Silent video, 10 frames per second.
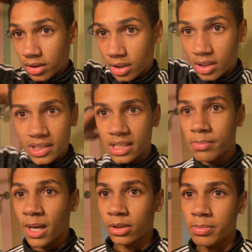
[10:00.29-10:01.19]
thirty,
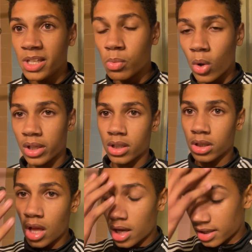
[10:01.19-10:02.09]
about to be one
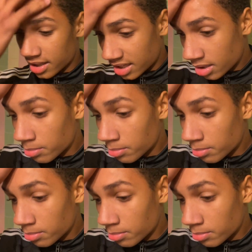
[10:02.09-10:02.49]
o'clock in the